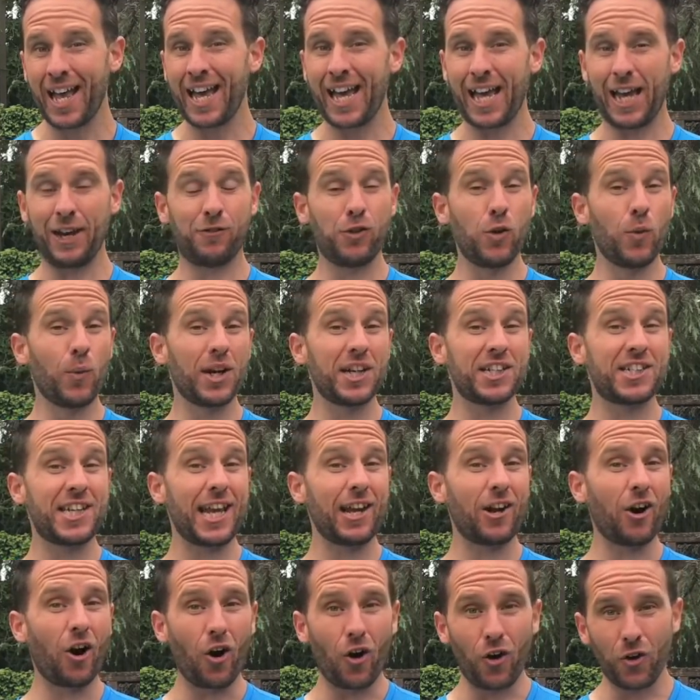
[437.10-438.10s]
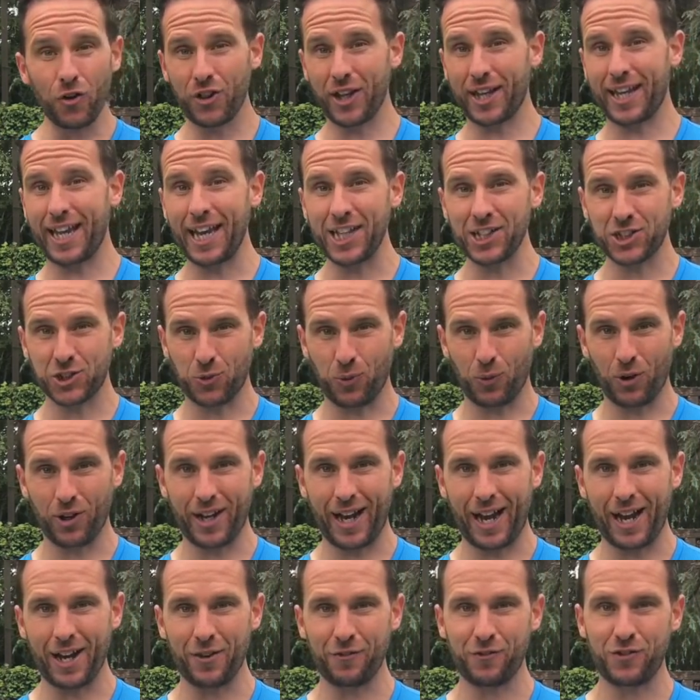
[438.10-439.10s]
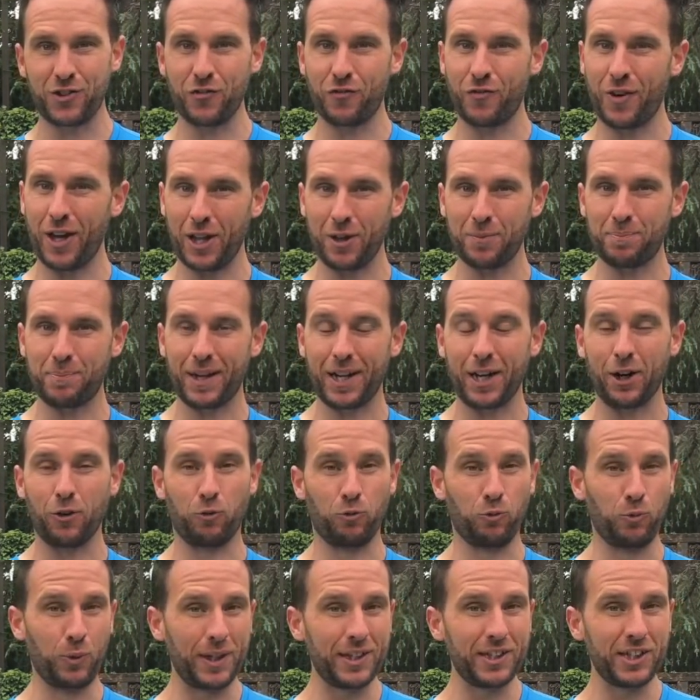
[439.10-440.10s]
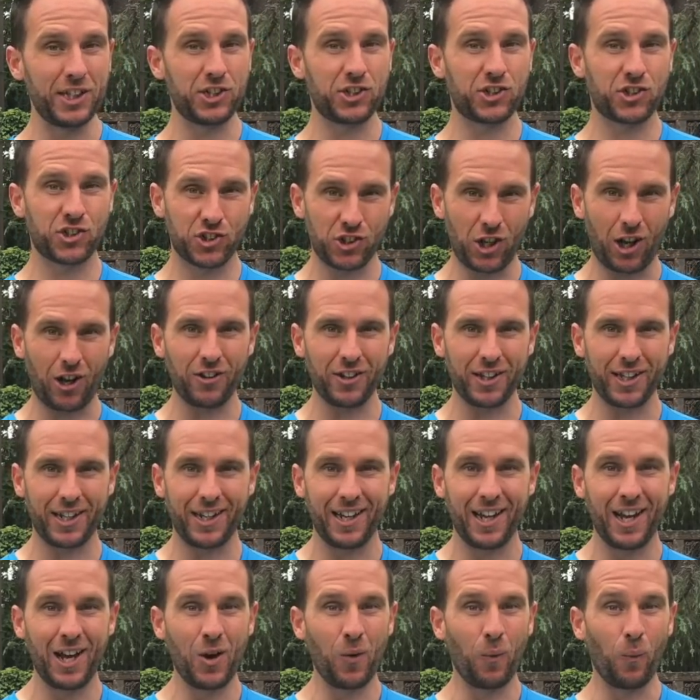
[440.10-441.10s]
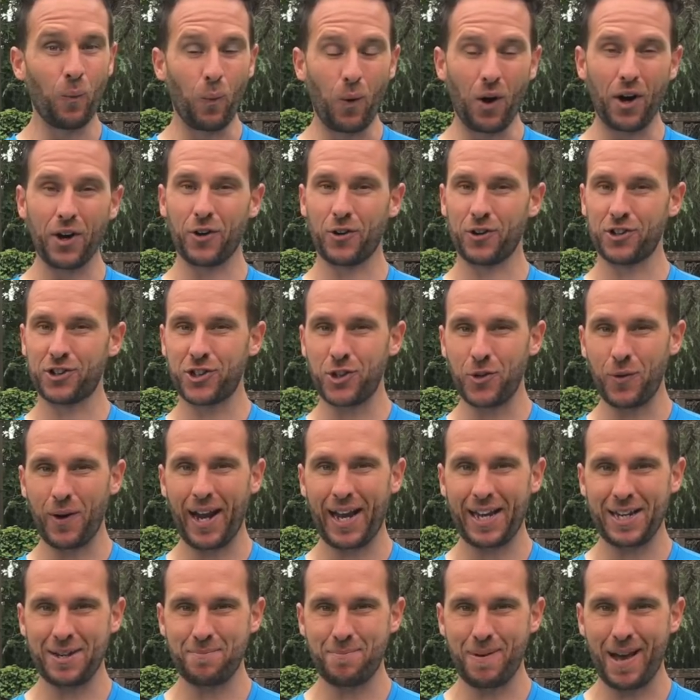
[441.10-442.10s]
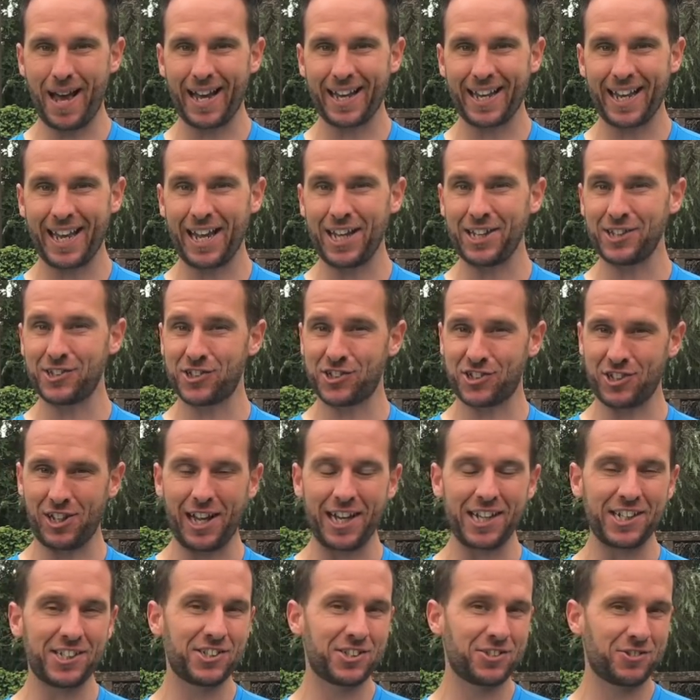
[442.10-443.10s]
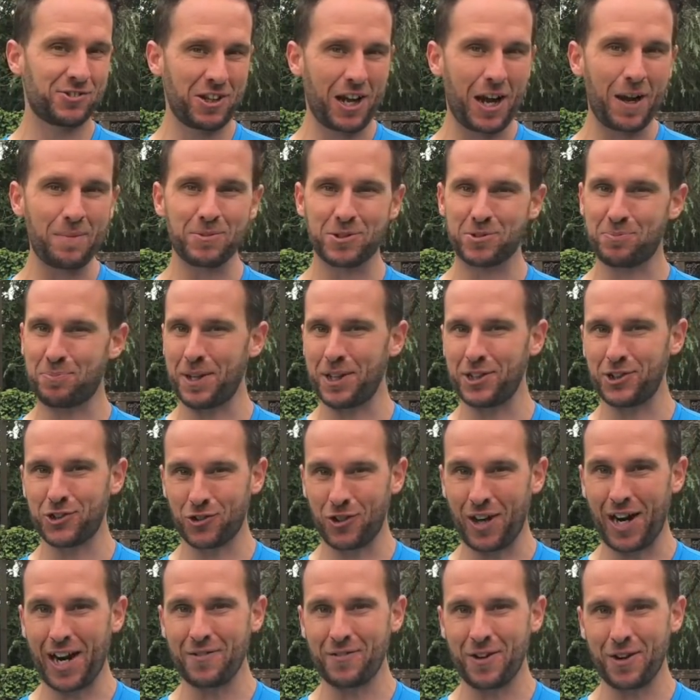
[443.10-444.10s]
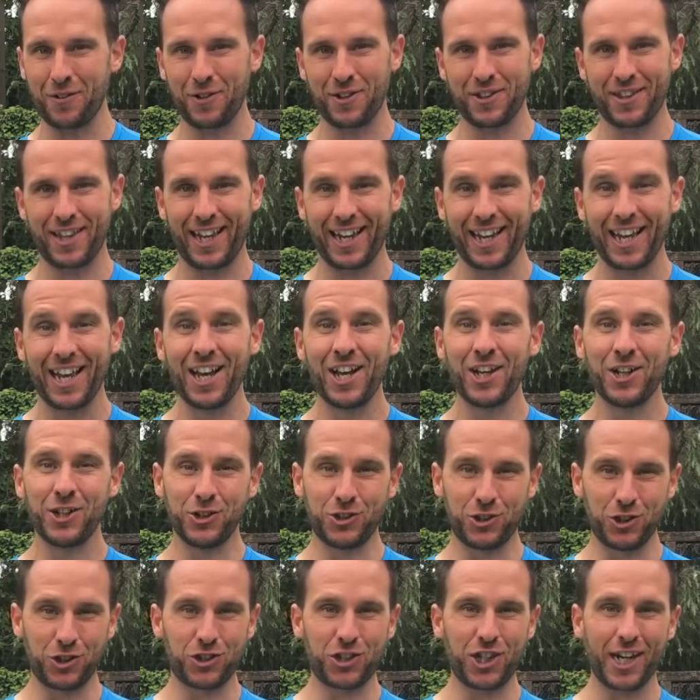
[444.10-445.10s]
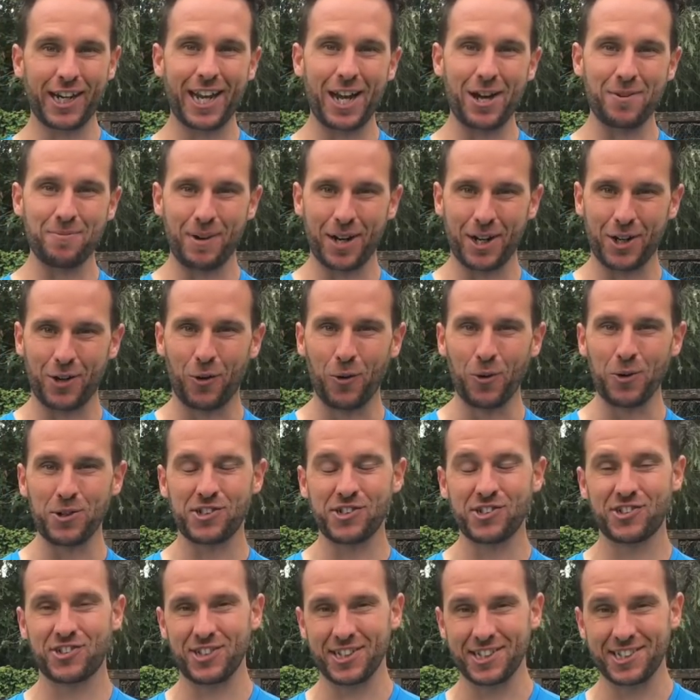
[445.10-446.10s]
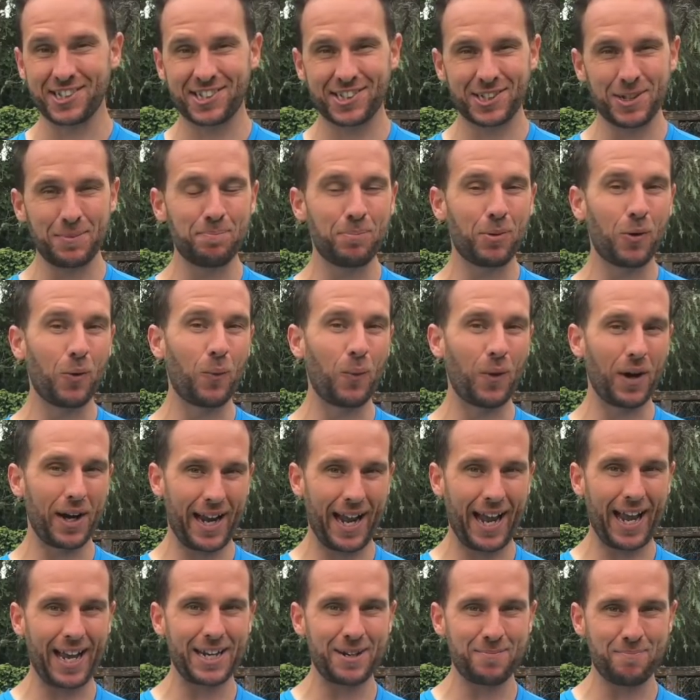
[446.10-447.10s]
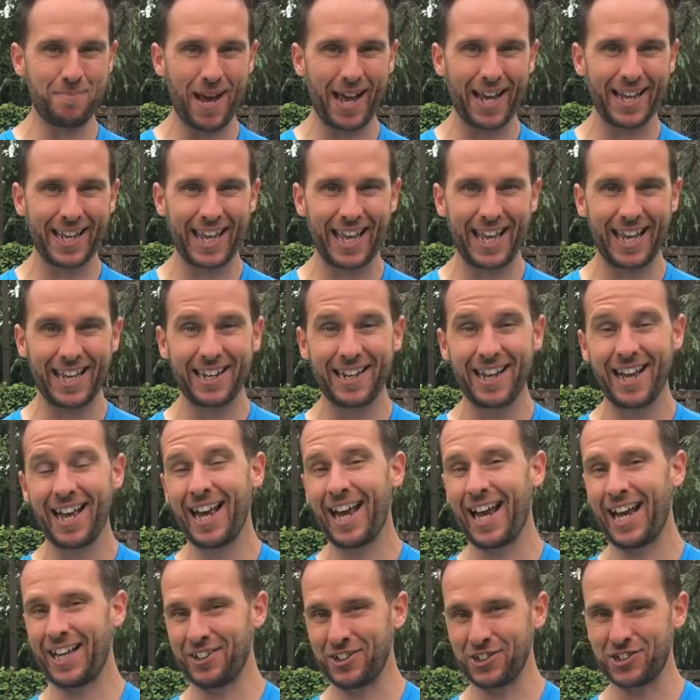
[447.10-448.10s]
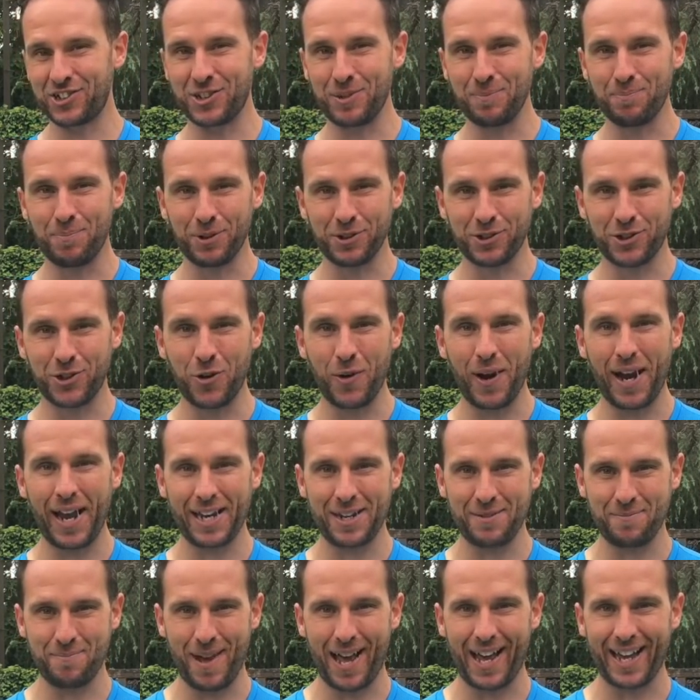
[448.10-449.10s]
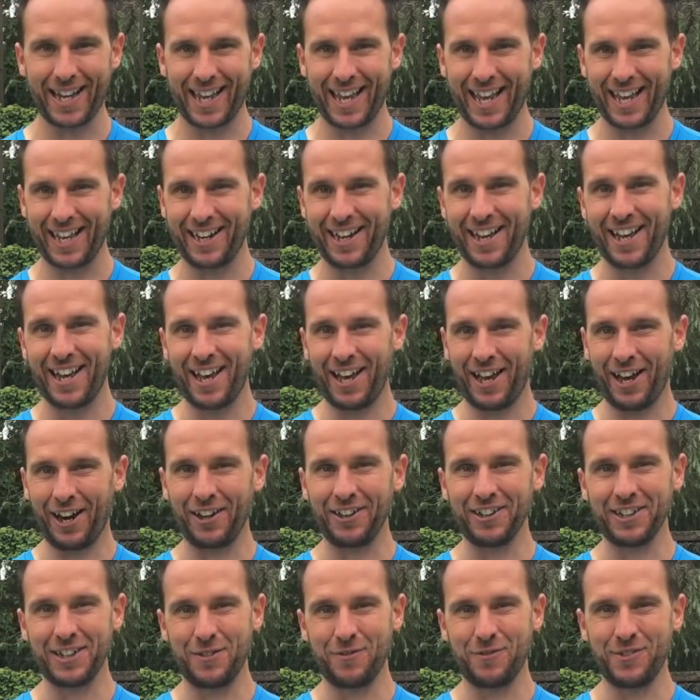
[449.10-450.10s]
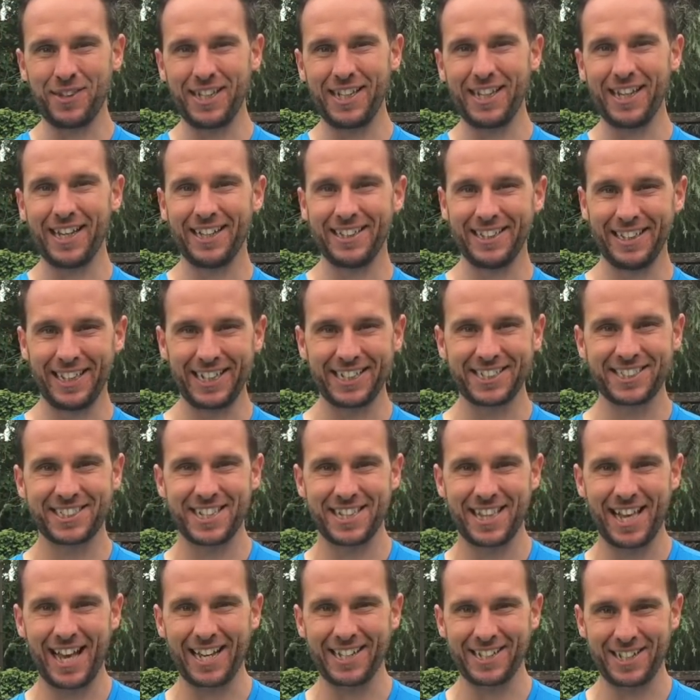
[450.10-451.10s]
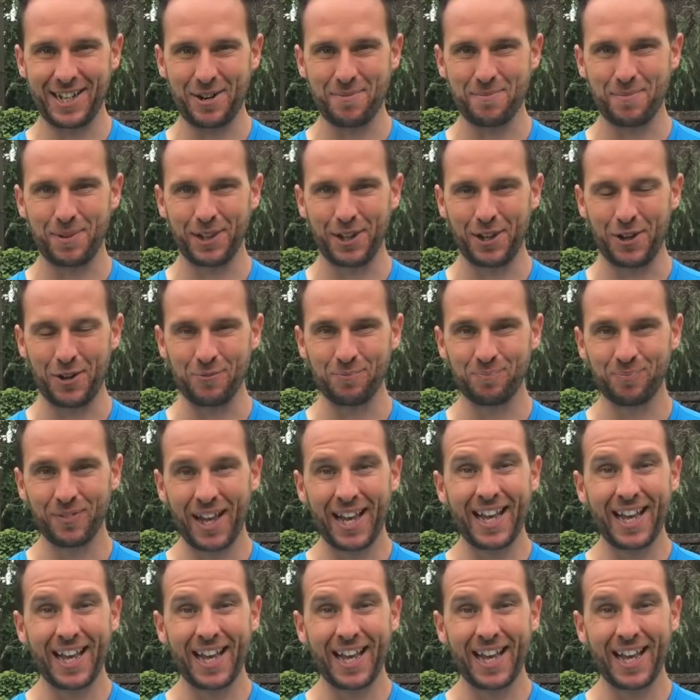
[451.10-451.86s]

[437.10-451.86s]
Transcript: And if you want to take all the guesswork out of developing a really solid 1- or 2-handed backhand, slice, topspin, drive, everything, you should check out my courses, the simple 1-handed backhand and the simple 2-handed backhand, and I'll leave the links to that down below.